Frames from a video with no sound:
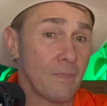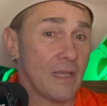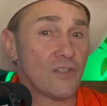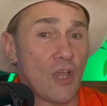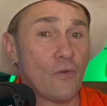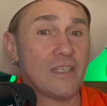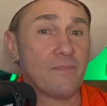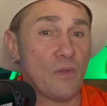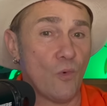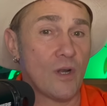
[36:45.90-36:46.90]
is going to
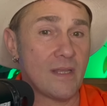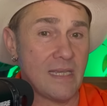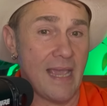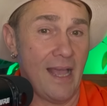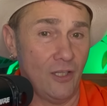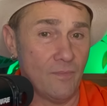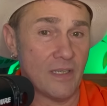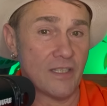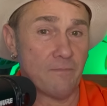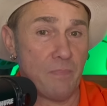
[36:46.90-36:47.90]
be one of the
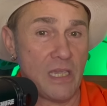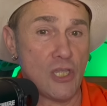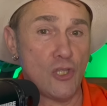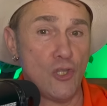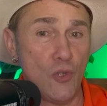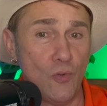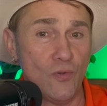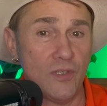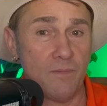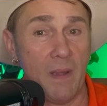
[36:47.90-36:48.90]
elements being
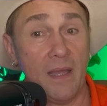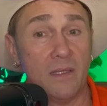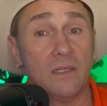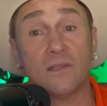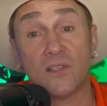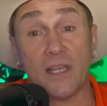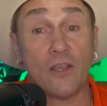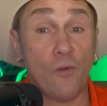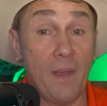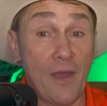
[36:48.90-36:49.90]
used by the
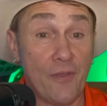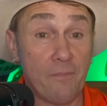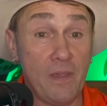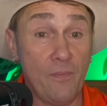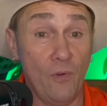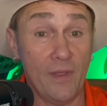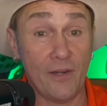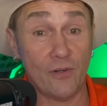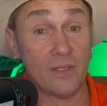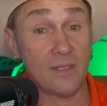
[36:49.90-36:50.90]
psychopathic people that
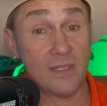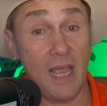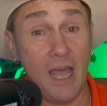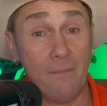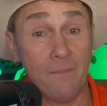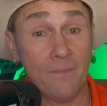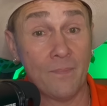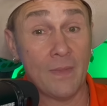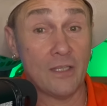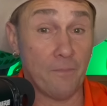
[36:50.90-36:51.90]
are at the top
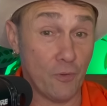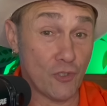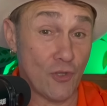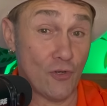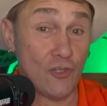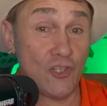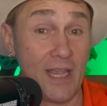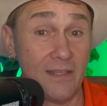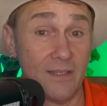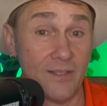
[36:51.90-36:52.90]
to push their
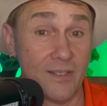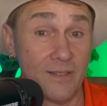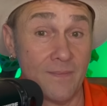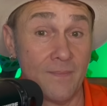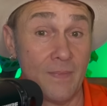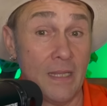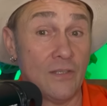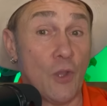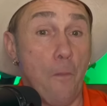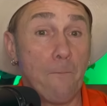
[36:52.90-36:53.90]
agendas.
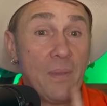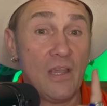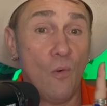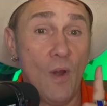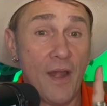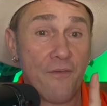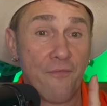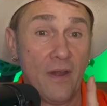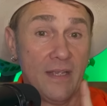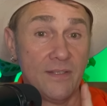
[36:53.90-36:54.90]
So, be aware,
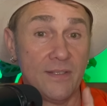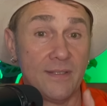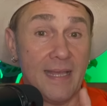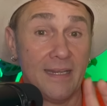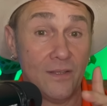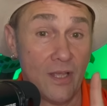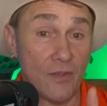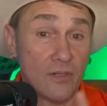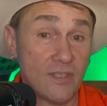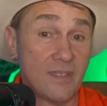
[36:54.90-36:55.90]
friends, that
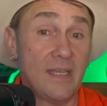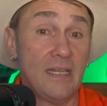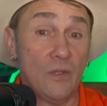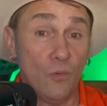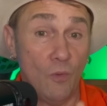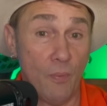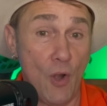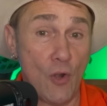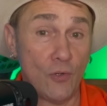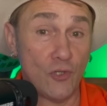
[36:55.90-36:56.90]
another city will
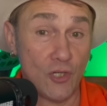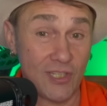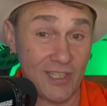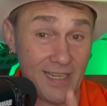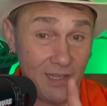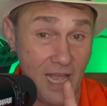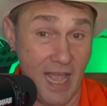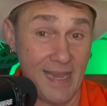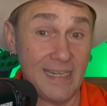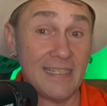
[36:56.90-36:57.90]
burn, just like
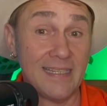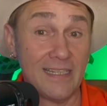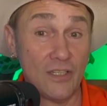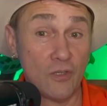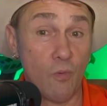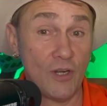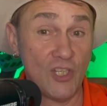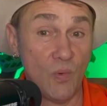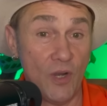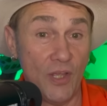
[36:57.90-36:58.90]
Lahaina did in
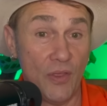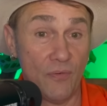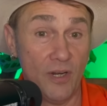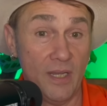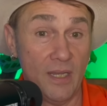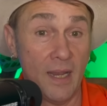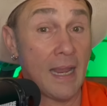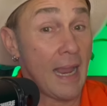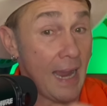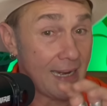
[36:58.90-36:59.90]
2023.
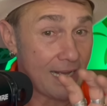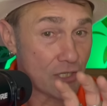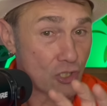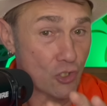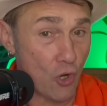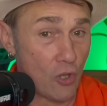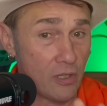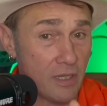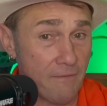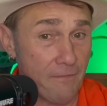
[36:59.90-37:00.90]
And I
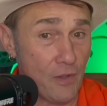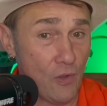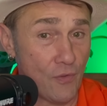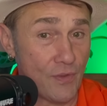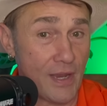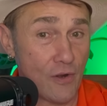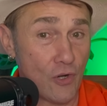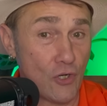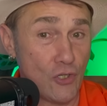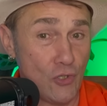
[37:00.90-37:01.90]
strongly feel that they are
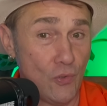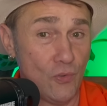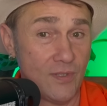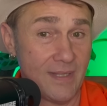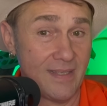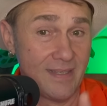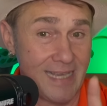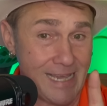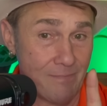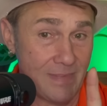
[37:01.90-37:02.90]
going to use the
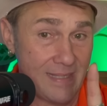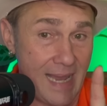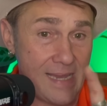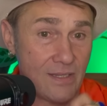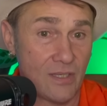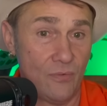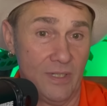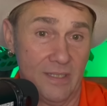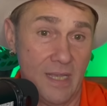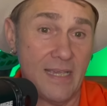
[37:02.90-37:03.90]
same date to
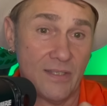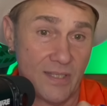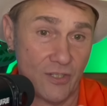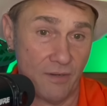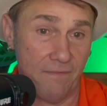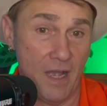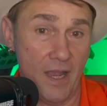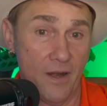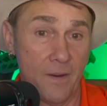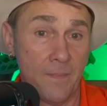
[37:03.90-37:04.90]
ignite such a
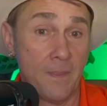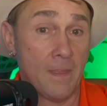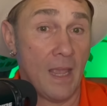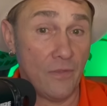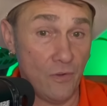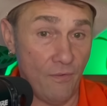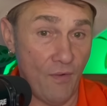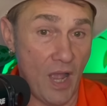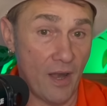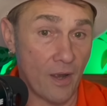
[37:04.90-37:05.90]
fire, a new
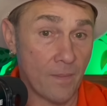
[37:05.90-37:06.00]
fire.